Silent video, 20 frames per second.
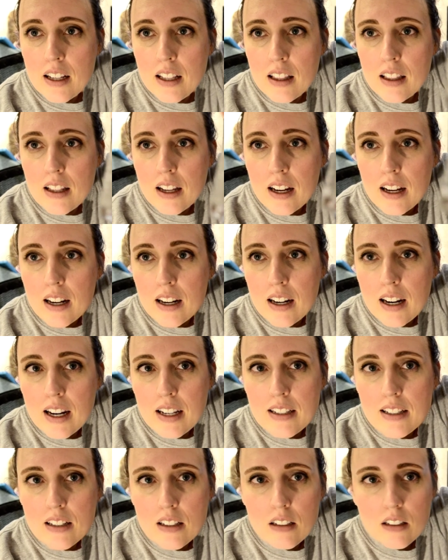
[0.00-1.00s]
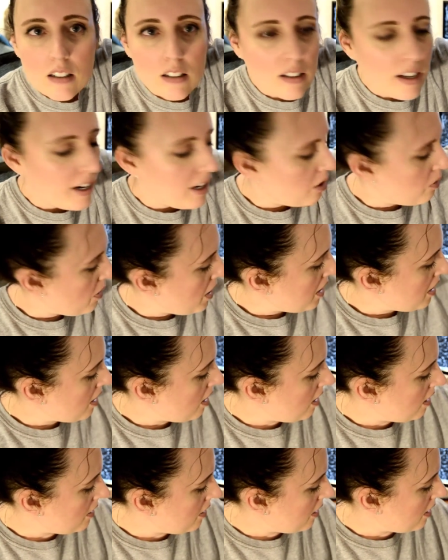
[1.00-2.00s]
Like nice little light gray
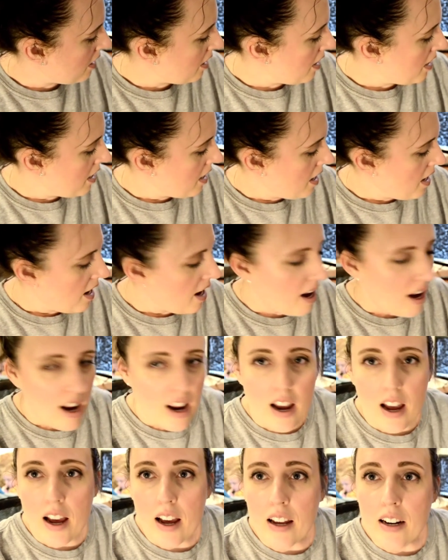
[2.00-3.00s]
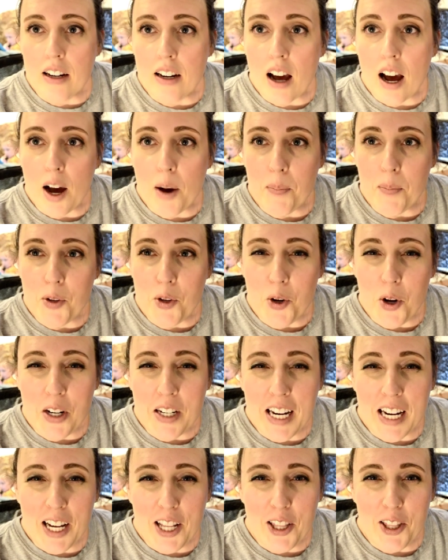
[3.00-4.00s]
color, and you can
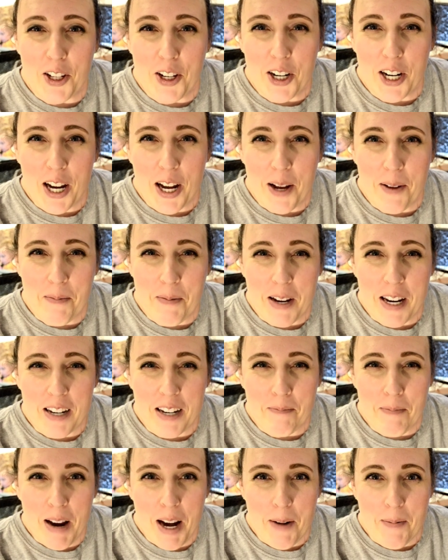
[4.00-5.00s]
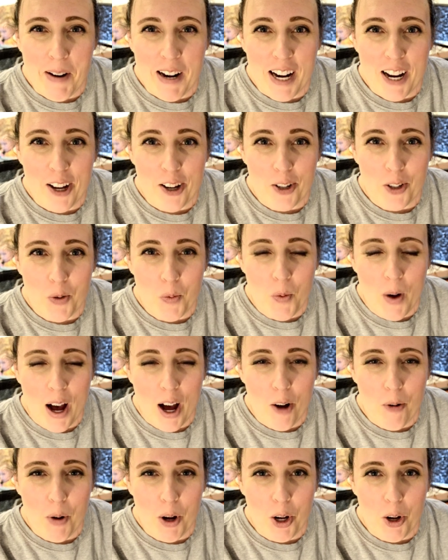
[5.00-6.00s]
take a look at me painting my nails
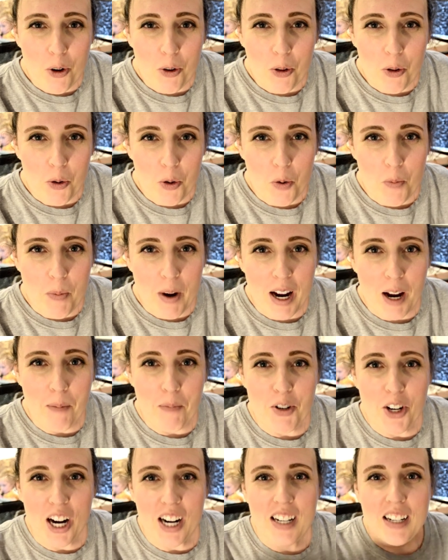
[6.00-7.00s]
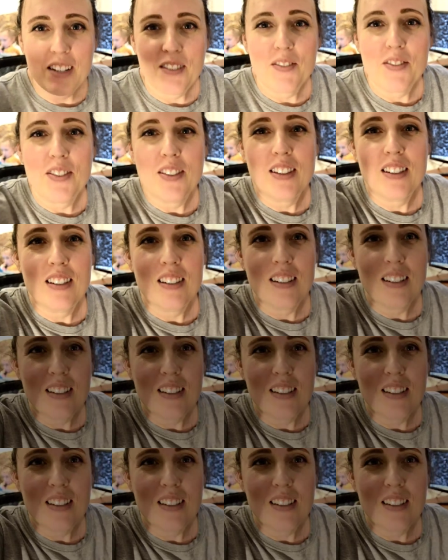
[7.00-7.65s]
while we go through my objectives.